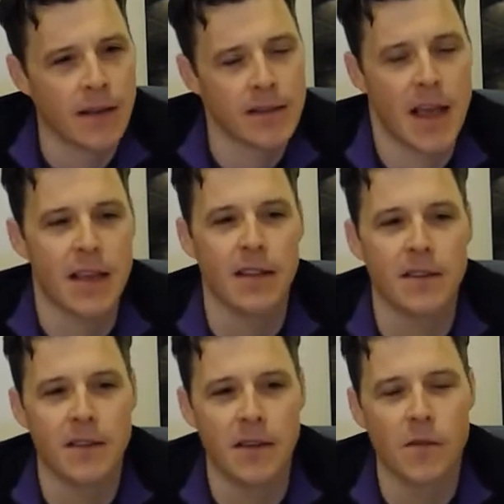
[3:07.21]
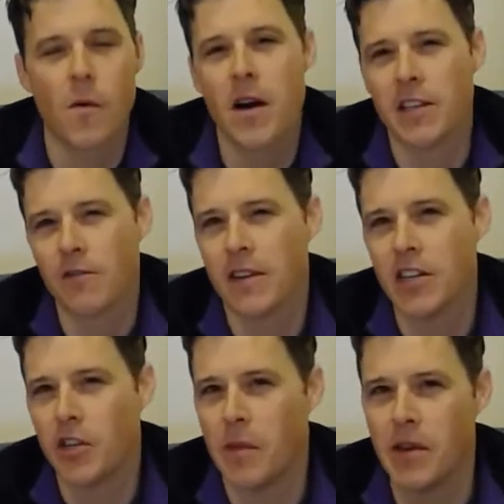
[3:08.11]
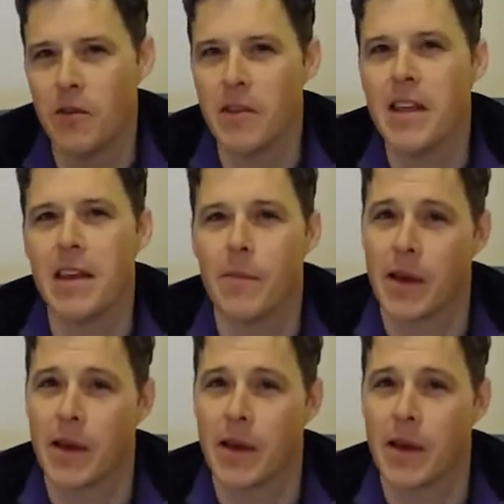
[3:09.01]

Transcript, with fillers: saying that wines really should be unique